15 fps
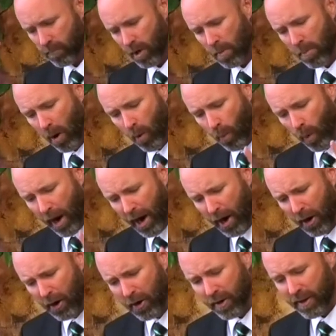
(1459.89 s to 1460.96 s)
But
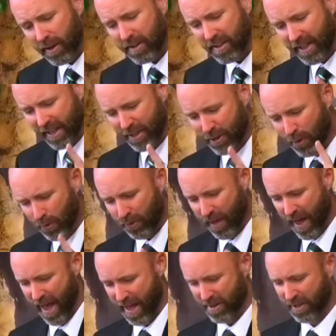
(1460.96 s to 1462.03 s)
where did he do
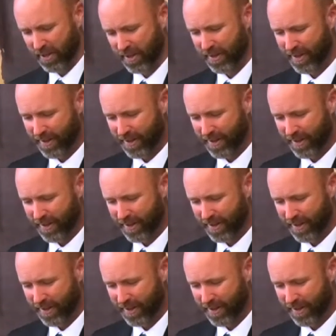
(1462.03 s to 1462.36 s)
that?